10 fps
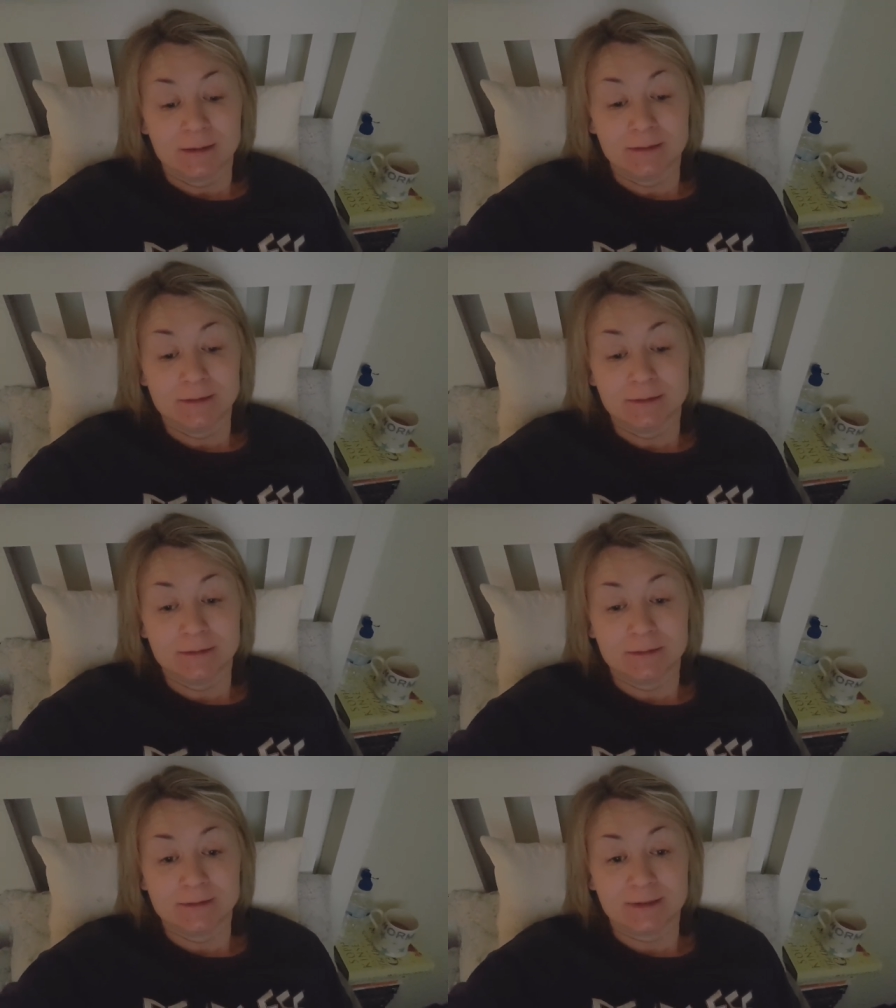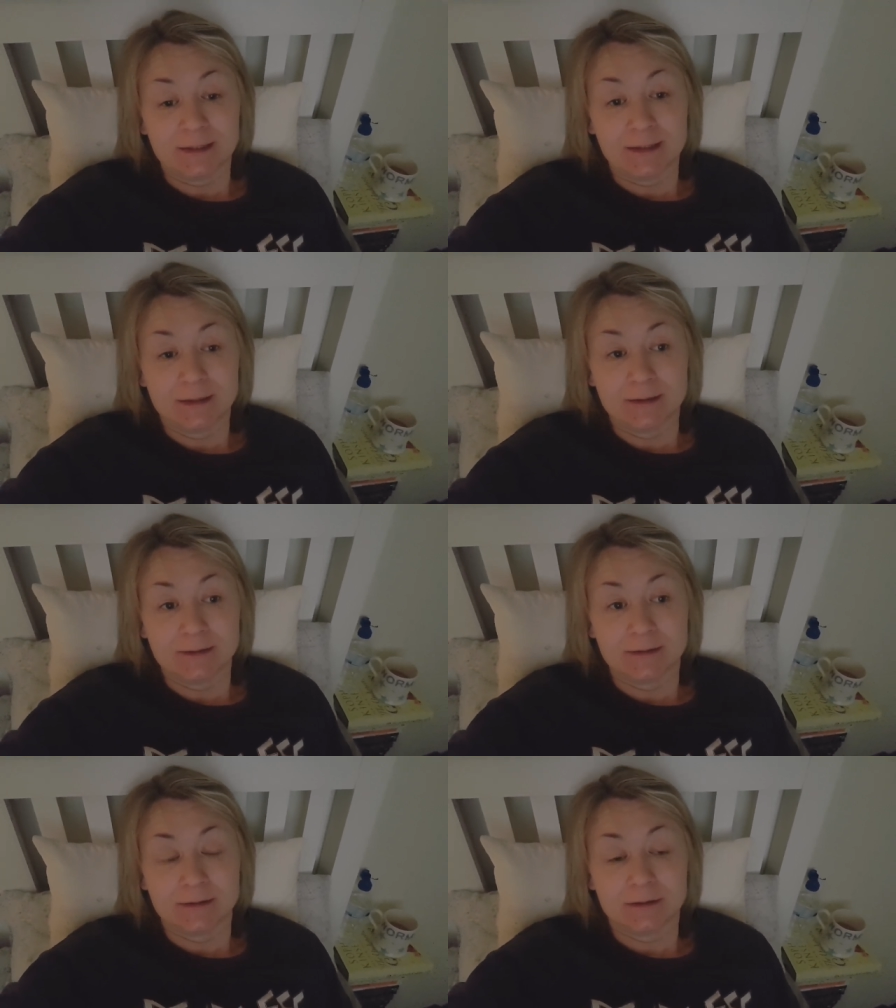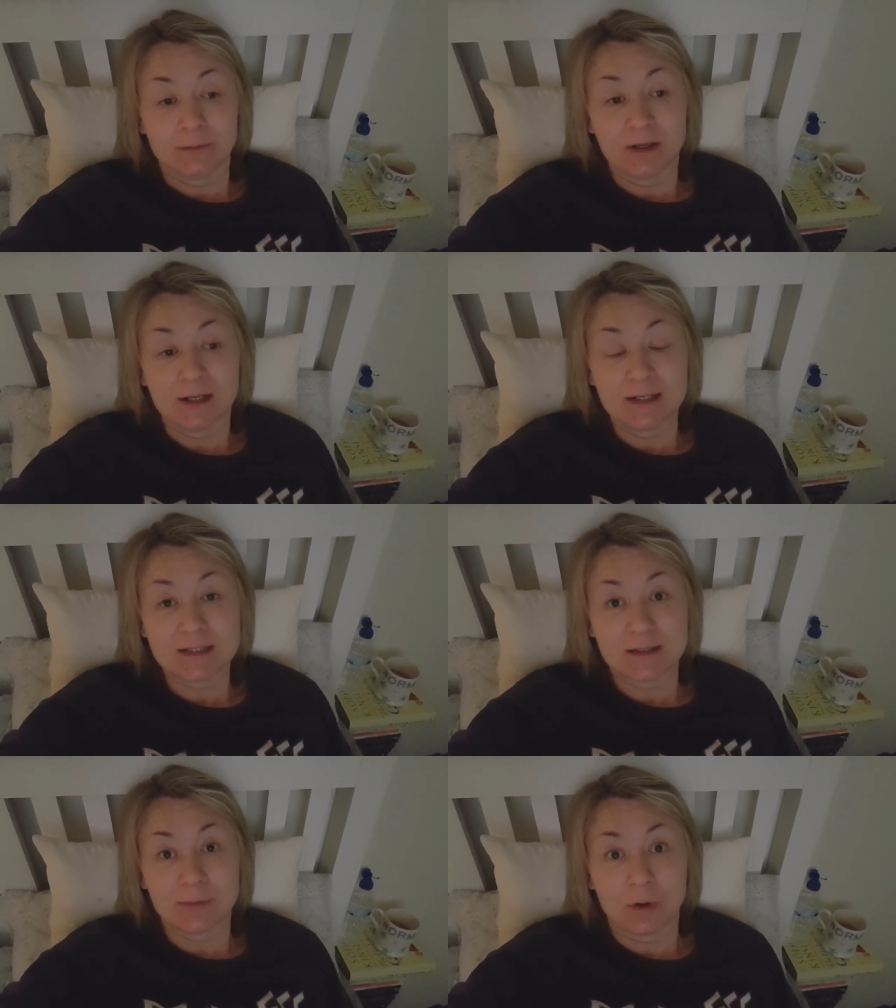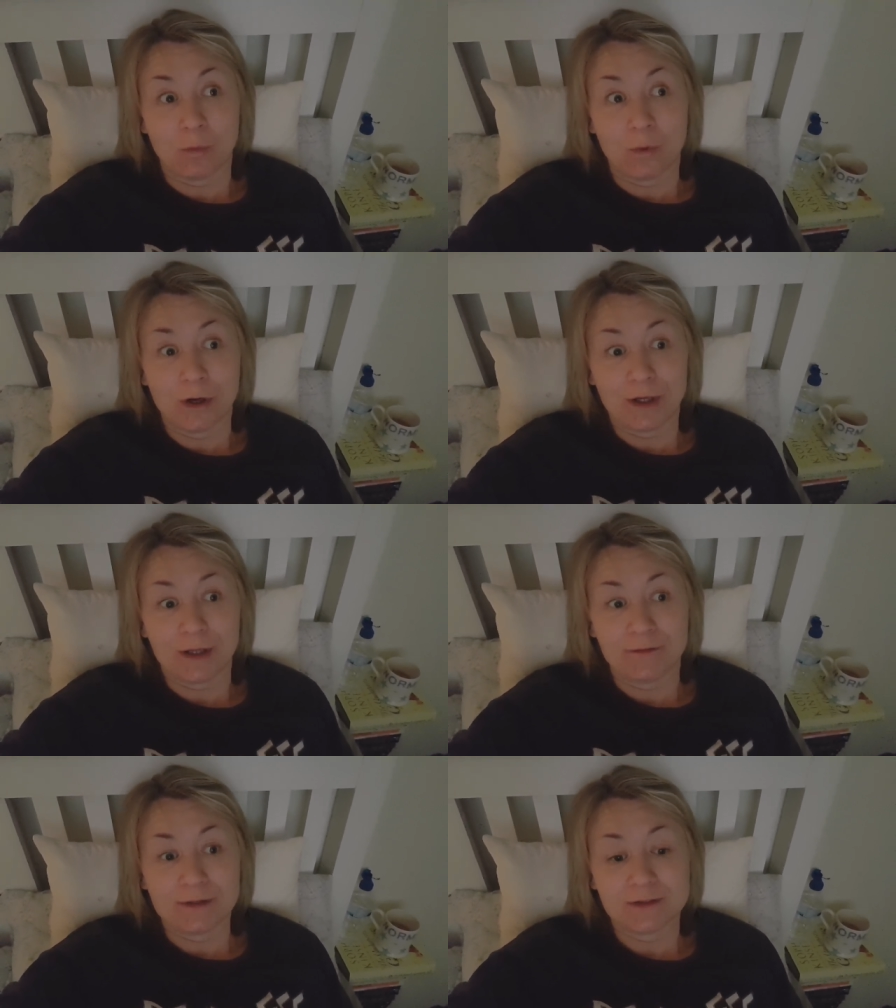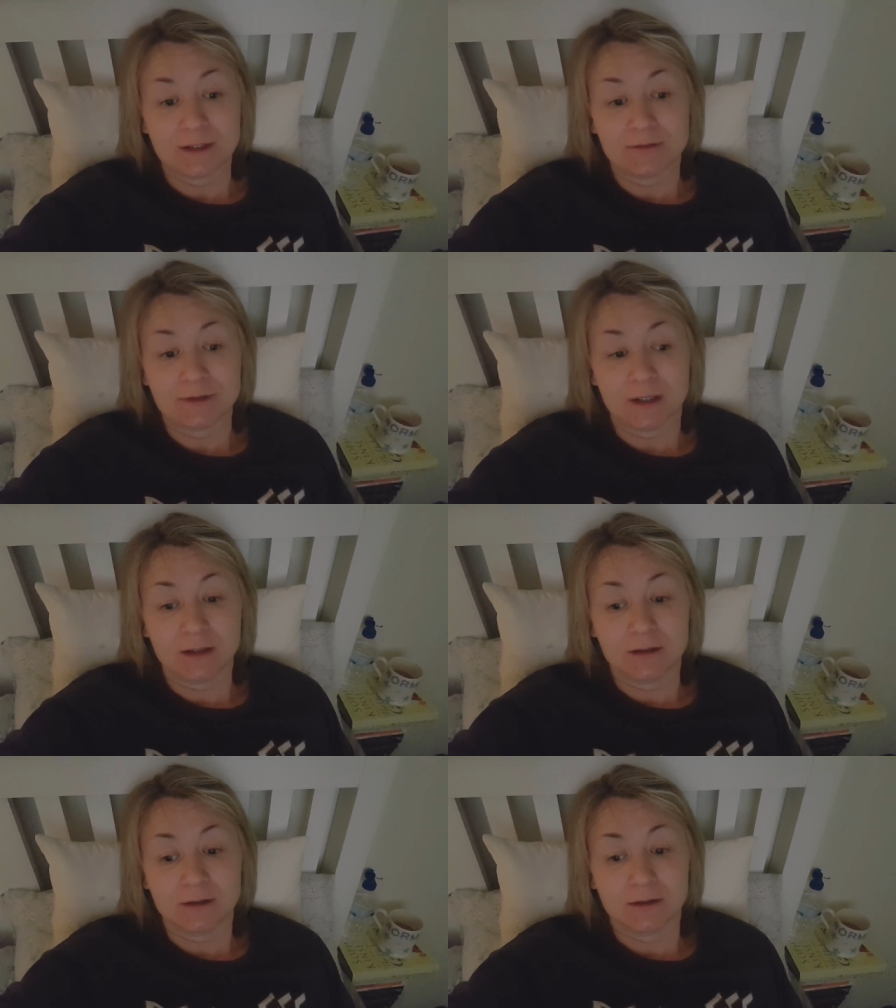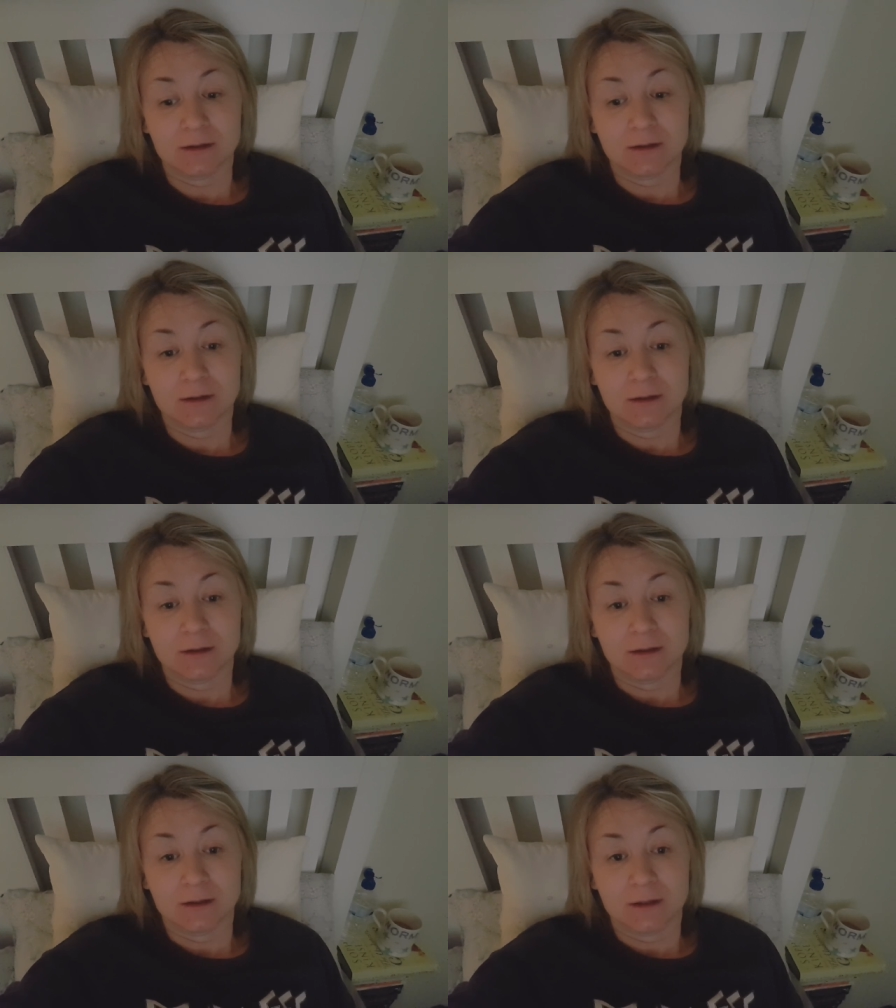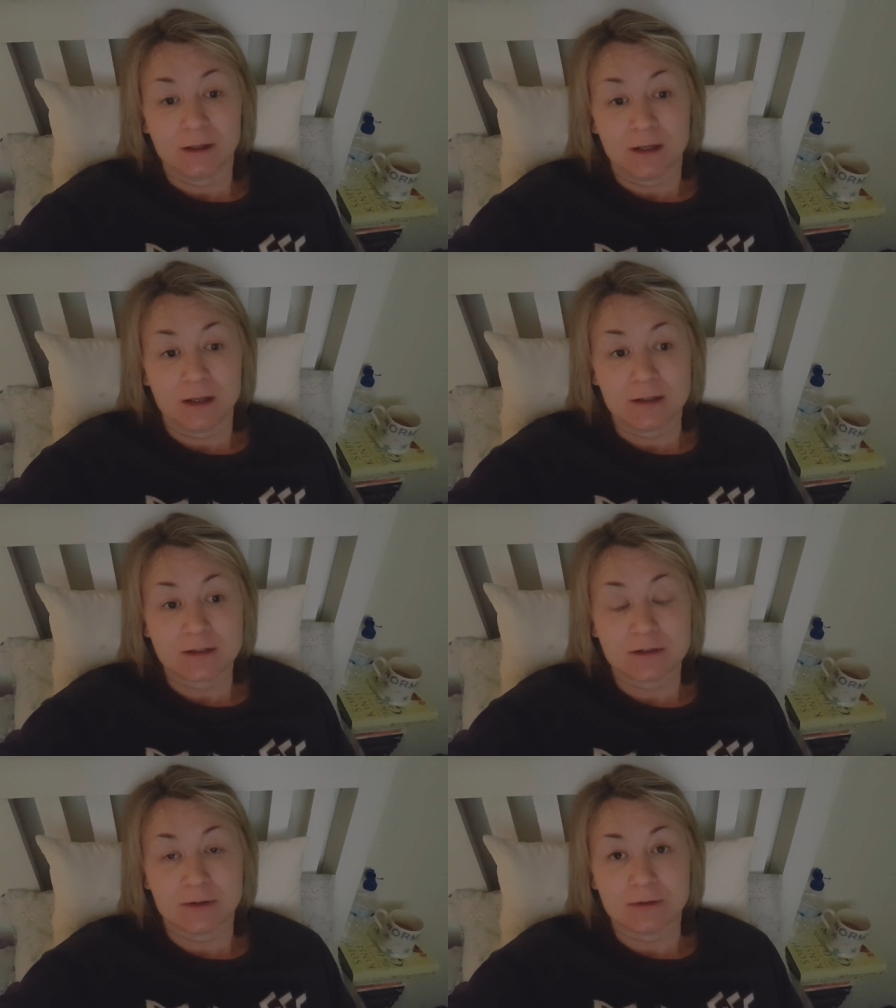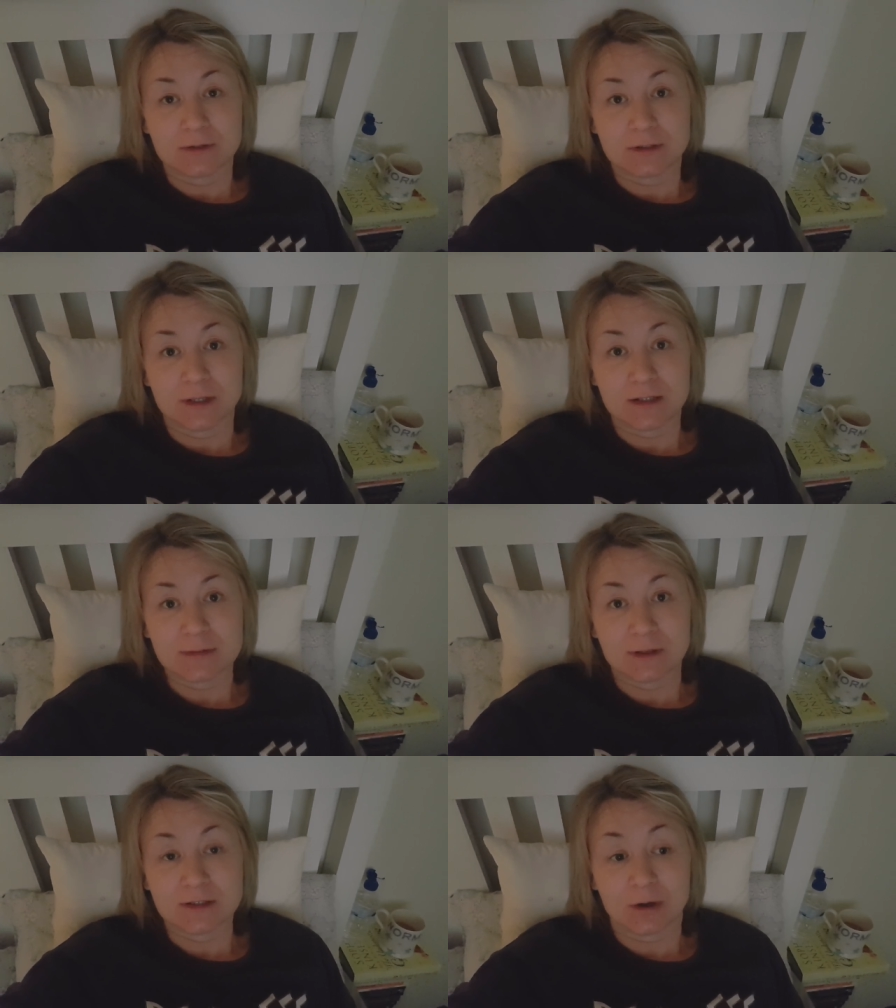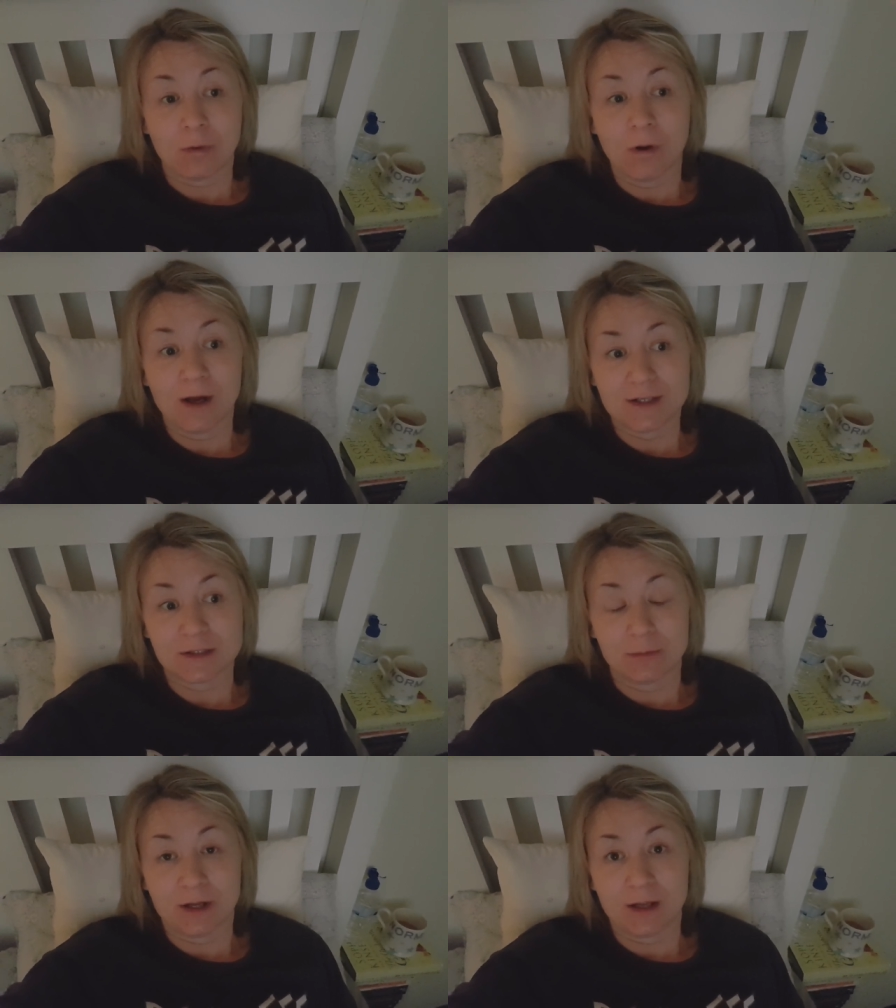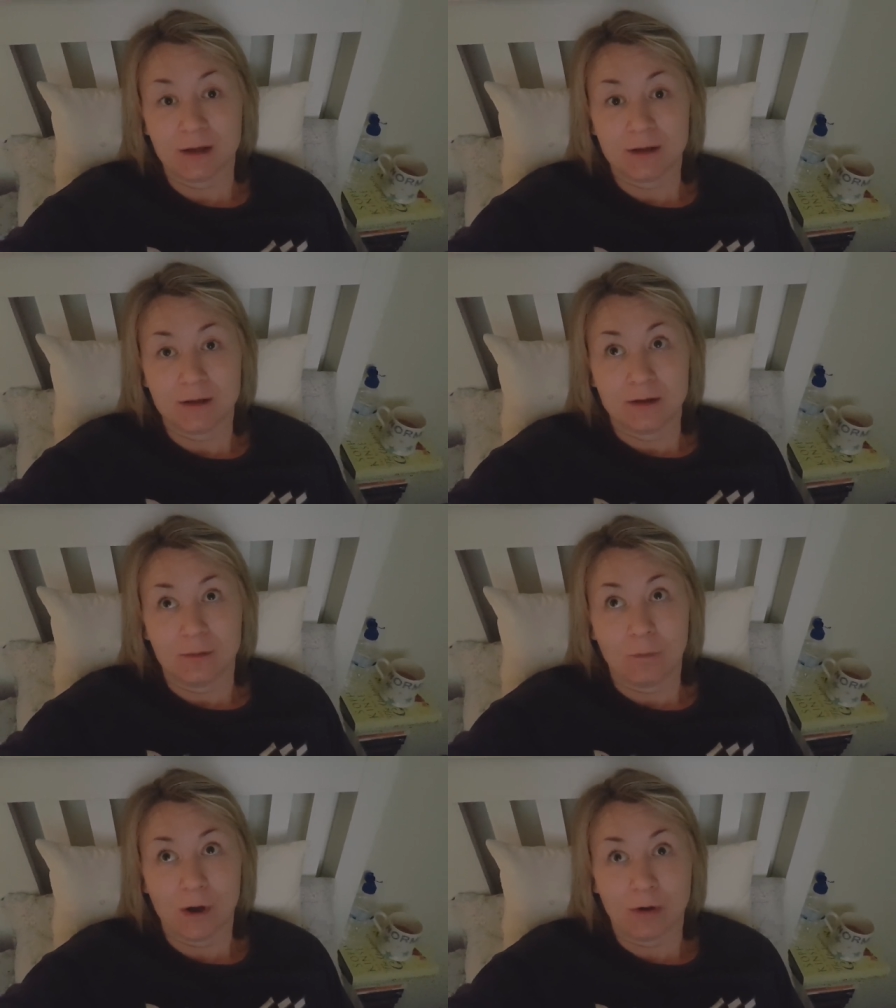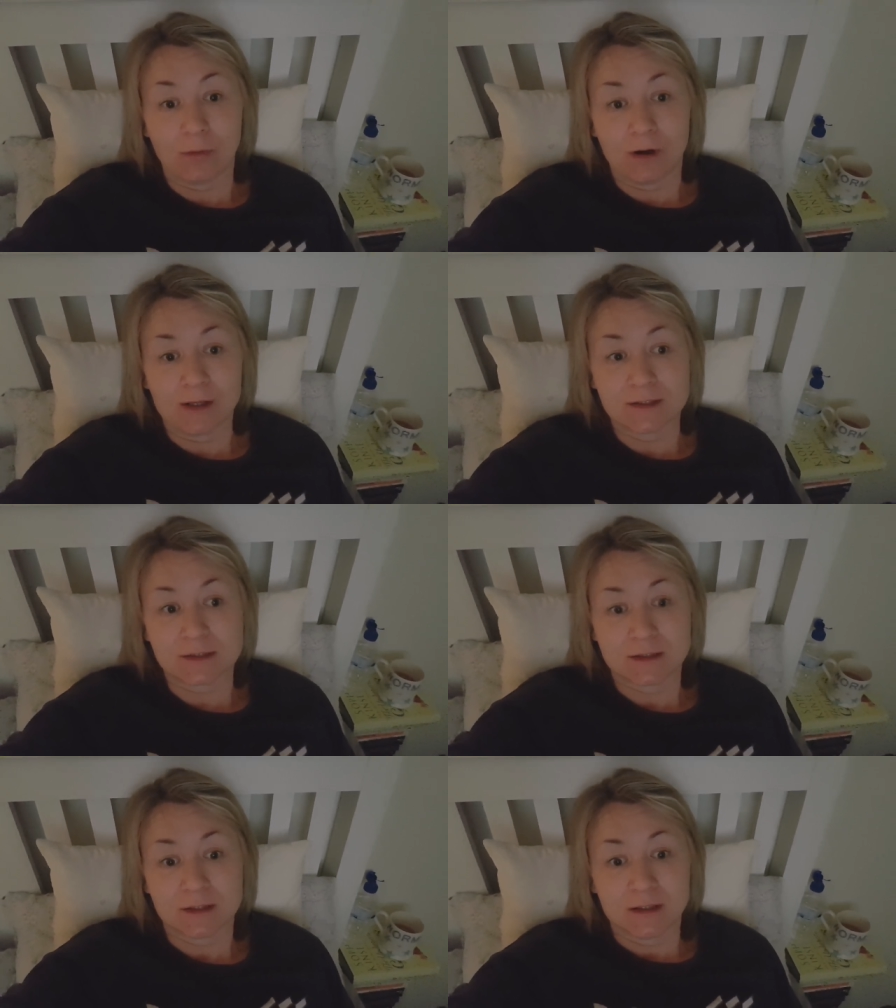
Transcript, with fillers: Oh dear. Well, at least I'm not working this evening. It's not, it's, it's a quieter week, work-wise.